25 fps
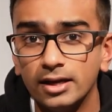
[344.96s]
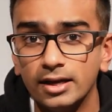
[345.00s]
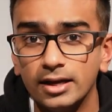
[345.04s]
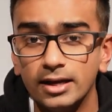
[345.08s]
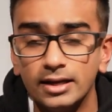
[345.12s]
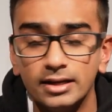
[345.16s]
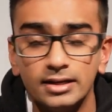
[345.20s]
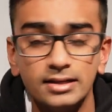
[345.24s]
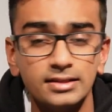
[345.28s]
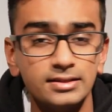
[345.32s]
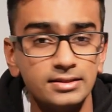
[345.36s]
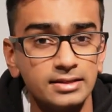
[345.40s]

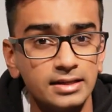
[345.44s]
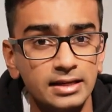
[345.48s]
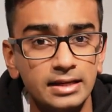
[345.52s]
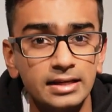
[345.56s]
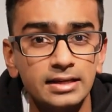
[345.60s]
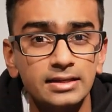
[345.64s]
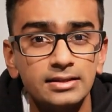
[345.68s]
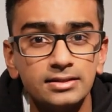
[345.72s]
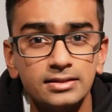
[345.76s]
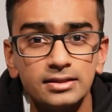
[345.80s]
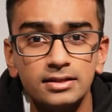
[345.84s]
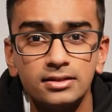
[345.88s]
it is
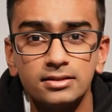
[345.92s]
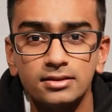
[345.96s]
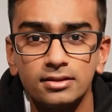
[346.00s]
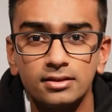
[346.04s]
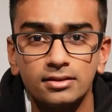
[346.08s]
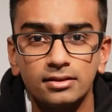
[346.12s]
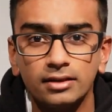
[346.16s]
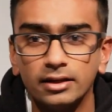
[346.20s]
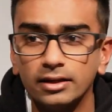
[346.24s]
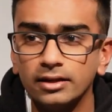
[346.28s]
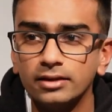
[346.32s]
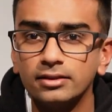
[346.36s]
easy to
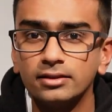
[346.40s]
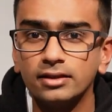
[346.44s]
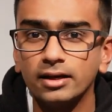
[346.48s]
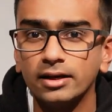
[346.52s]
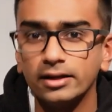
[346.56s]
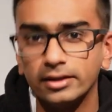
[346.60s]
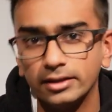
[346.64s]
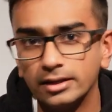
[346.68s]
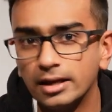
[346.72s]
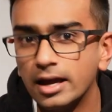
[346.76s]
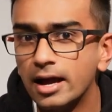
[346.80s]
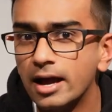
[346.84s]
think
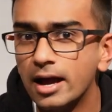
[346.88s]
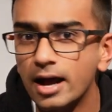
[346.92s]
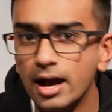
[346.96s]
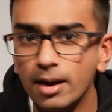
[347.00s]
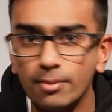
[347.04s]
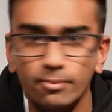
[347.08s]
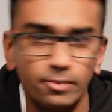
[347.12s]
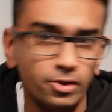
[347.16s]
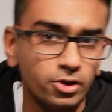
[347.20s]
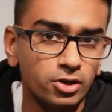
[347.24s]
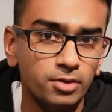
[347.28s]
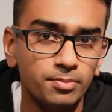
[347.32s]
that, yeah,
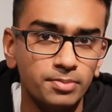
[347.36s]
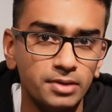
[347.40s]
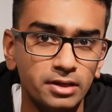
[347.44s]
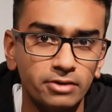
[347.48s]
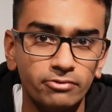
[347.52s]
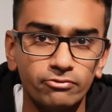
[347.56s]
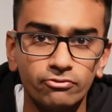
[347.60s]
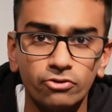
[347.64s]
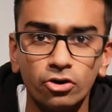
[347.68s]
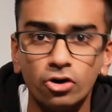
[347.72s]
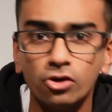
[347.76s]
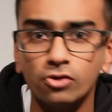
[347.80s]
I'm gonna be
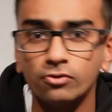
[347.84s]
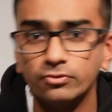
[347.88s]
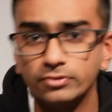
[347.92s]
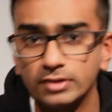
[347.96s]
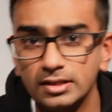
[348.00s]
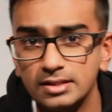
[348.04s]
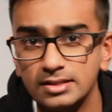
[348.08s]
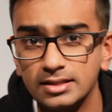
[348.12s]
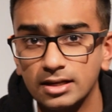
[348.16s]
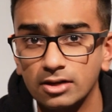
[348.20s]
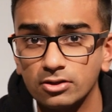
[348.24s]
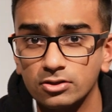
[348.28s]
involved,
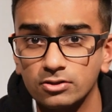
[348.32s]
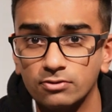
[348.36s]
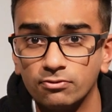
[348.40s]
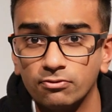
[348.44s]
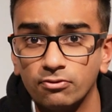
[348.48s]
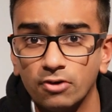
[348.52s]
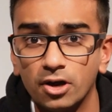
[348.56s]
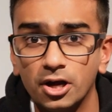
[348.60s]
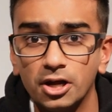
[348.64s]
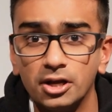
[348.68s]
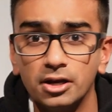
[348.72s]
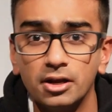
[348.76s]
this sounds
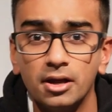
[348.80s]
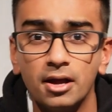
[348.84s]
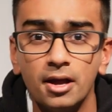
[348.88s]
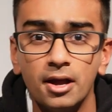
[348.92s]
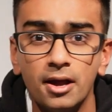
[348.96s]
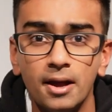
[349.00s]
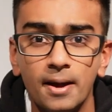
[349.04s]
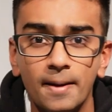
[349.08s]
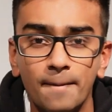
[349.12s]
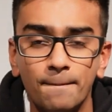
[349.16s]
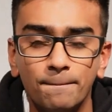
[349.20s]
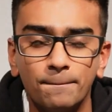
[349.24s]
fun,
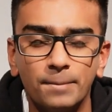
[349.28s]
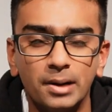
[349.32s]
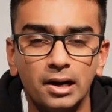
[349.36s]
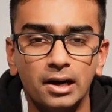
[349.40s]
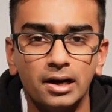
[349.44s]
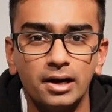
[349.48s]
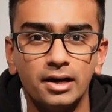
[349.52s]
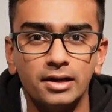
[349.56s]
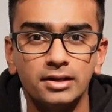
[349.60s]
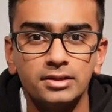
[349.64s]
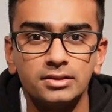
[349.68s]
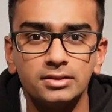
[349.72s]

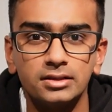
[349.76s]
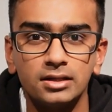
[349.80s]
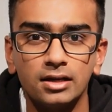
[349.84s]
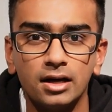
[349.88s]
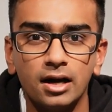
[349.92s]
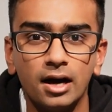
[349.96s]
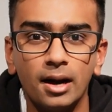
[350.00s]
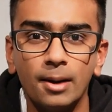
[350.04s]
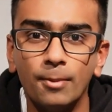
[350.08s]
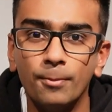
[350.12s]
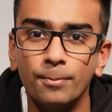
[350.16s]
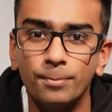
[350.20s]
but
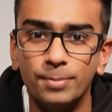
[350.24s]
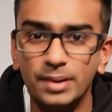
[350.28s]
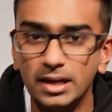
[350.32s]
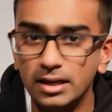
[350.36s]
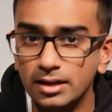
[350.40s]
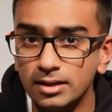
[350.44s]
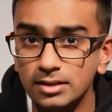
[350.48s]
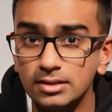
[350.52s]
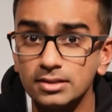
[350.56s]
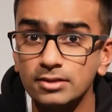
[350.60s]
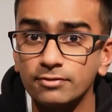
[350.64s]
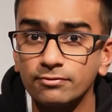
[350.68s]

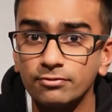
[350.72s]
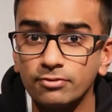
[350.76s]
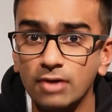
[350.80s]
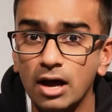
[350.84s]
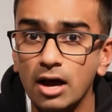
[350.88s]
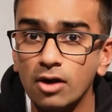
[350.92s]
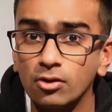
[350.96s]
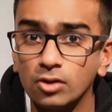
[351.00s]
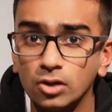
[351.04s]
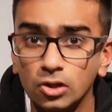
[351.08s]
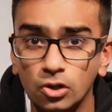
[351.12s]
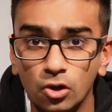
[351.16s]
because of
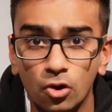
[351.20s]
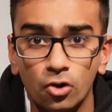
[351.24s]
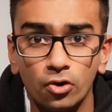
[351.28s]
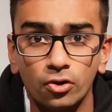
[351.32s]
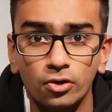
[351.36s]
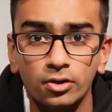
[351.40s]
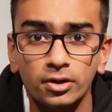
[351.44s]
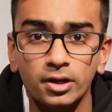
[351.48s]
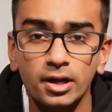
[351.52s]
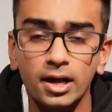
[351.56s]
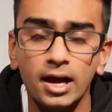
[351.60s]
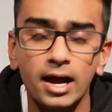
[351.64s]
how
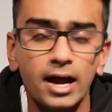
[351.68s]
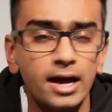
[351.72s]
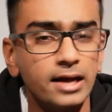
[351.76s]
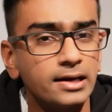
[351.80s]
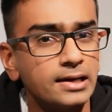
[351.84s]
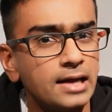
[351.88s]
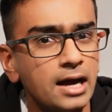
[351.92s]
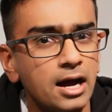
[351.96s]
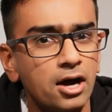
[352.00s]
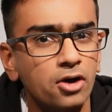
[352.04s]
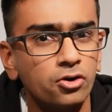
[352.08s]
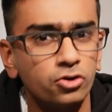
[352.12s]
long
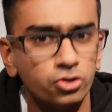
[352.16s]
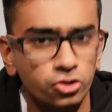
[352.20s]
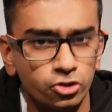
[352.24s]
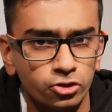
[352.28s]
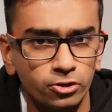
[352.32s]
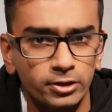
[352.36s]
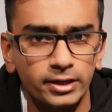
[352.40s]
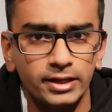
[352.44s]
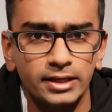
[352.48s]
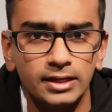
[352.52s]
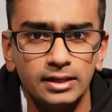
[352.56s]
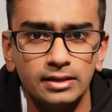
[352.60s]
and how
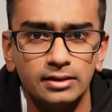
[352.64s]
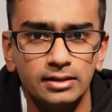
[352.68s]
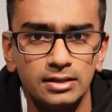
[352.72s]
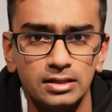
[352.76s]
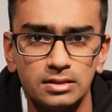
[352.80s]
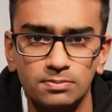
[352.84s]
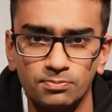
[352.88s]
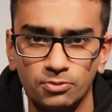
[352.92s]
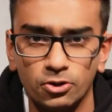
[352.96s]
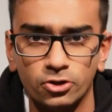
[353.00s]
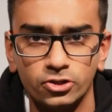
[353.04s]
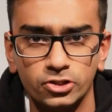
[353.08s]
tricky
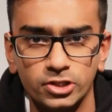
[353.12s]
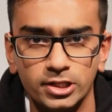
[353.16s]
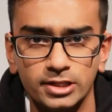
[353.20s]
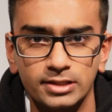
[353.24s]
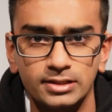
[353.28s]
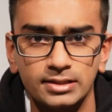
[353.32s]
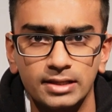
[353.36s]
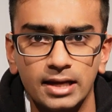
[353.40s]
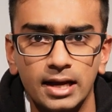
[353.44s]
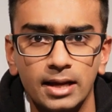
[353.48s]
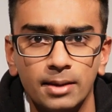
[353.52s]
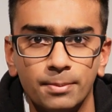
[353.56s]
these
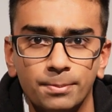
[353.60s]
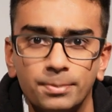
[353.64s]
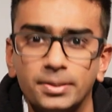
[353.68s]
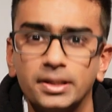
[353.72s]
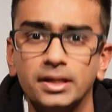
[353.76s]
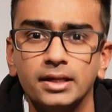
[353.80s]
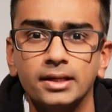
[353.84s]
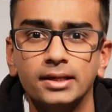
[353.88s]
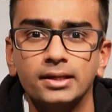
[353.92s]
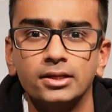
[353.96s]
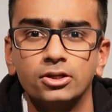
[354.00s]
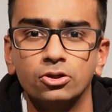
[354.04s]
projects can
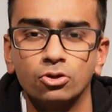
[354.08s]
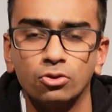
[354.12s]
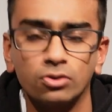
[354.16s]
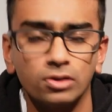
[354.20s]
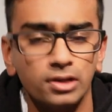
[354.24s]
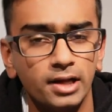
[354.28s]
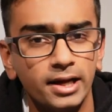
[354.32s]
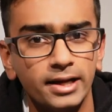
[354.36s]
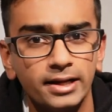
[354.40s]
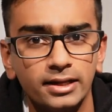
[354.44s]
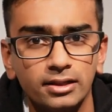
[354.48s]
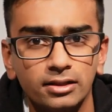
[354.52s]
be, you're
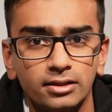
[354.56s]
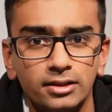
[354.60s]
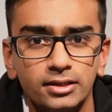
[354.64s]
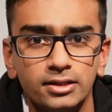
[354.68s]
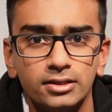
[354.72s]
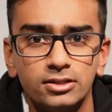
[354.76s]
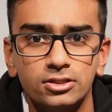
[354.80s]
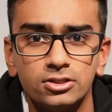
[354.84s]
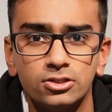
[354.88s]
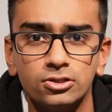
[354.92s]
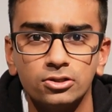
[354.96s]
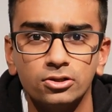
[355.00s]

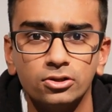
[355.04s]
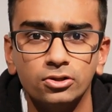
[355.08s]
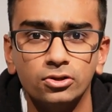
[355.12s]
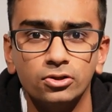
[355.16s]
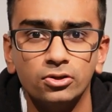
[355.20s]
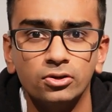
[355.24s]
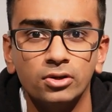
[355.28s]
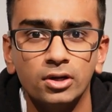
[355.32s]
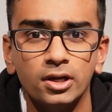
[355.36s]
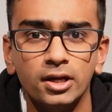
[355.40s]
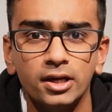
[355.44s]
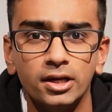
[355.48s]
likely
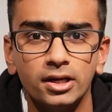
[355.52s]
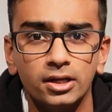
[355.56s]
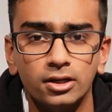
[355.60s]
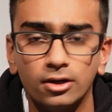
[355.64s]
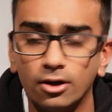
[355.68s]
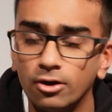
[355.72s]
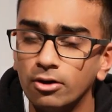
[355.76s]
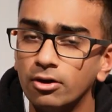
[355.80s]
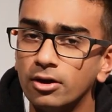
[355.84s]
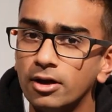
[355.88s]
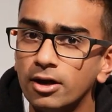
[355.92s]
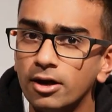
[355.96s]
to, you
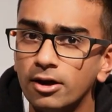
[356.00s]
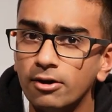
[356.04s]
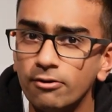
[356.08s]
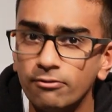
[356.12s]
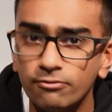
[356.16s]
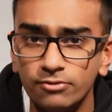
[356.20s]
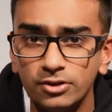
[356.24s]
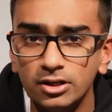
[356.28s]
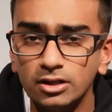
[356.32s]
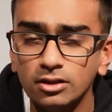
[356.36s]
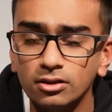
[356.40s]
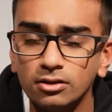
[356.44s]
know,
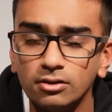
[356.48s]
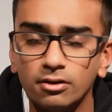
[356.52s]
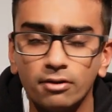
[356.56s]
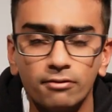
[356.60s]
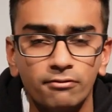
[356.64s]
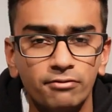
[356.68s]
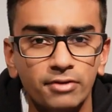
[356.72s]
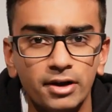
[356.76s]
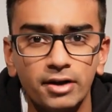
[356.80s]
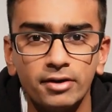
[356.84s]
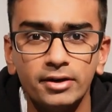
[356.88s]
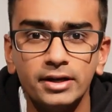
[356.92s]
feel
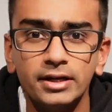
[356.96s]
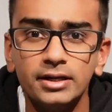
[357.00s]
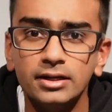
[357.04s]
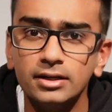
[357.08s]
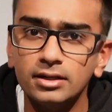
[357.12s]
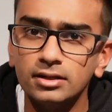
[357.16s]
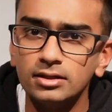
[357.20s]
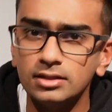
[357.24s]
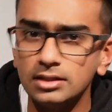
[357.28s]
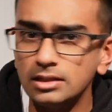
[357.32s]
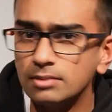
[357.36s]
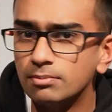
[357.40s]

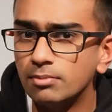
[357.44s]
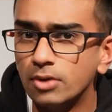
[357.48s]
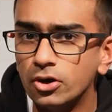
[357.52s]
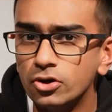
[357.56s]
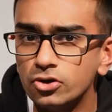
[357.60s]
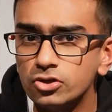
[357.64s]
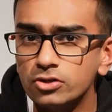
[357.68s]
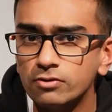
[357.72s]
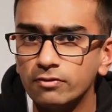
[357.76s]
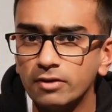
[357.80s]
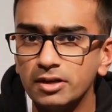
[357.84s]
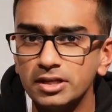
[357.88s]
very
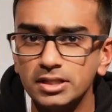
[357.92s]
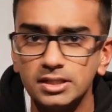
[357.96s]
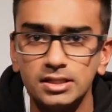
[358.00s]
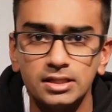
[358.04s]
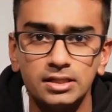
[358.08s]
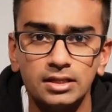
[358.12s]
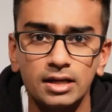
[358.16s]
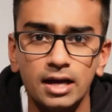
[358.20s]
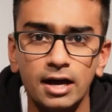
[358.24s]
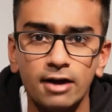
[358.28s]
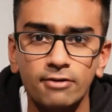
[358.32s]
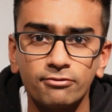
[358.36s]

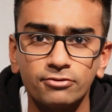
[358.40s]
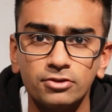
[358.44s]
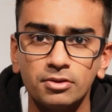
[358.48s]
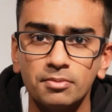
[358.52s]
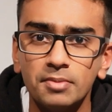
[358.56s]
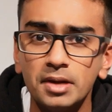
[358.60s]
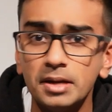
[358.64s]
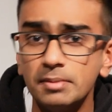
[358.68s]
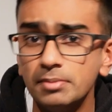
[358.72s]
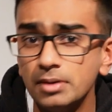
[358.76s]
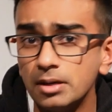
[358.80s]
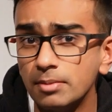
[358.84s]
demotivated after
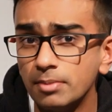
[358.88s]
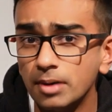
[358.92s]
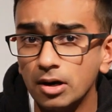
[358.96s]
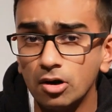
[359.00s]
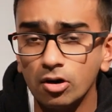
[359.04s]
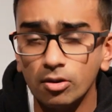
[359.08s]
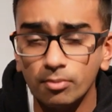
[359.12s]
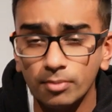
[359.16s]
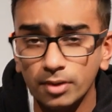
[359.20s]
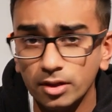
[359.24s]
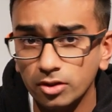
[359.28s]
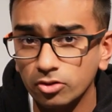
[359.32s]
maybe
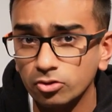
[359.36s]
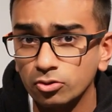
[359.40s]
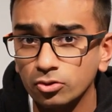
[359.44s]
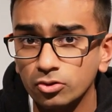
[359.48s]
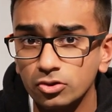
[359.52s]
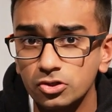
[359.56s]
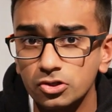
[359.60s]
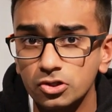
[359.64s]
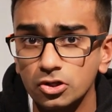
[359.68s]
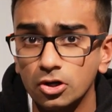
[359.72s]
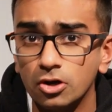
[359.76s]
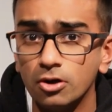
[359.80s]
about a month
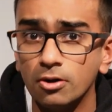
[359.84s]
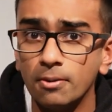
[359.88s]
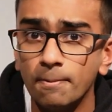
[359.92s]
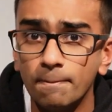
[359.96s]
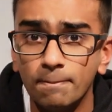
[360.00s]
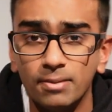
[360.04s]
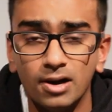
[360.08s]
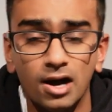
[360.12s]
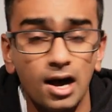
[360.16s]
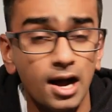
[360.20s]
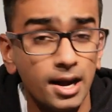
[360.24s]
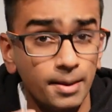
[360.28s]
or so.
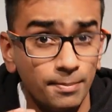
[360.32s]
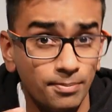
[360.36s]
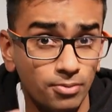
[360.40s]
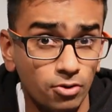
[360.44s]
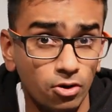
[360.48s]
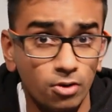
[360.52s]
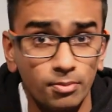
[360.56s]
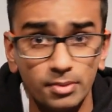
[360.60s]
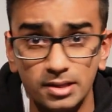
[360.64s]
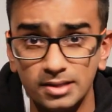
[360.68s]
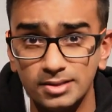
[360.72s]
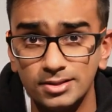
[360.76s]
But I
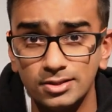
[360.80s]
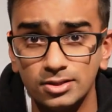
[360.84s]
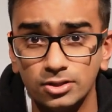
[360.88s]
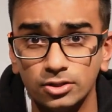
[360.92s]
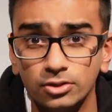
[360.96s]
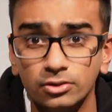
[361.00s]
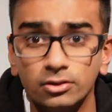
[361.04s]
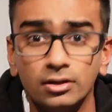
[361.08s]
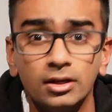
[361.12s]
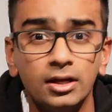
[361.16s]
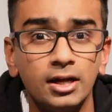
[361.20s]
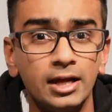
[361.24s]
promise
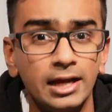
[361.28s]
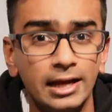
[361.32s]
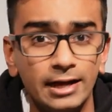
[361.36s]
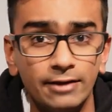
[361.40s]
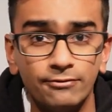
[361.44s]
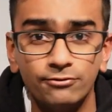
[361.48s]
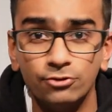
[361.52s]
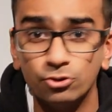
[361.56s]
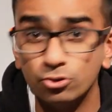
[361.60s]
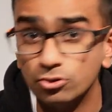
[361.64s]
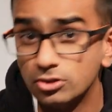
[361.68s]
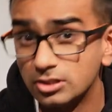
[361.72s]
you,
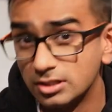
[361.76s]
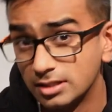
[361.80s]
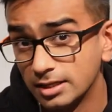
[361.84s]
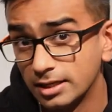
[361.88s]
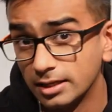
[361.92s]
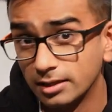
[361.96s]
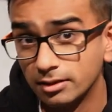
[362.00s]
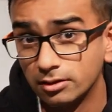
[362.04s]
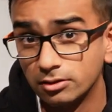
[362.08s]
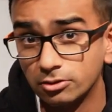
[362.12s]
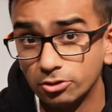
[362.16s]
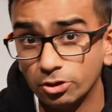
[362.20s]
if you
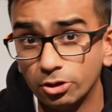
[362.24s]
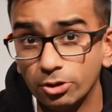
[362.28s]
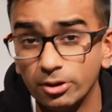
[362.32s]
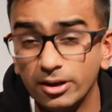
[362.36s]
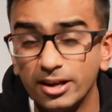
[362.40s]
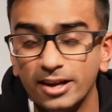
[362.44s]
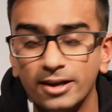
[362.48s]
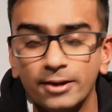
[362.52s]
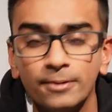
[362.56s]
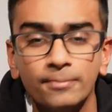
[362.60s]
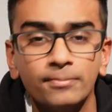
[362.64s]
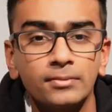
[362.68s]
stick through
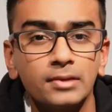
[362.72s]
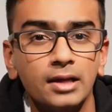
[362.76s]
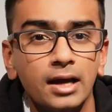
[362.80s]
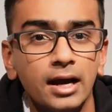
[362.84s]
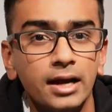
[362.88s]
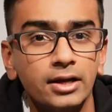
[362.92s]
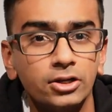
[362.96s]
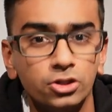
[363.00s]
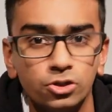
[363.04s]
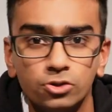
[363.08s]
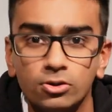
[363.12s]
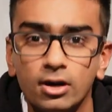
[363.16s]
it
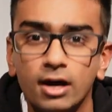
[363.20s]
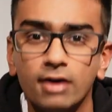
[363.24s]
and you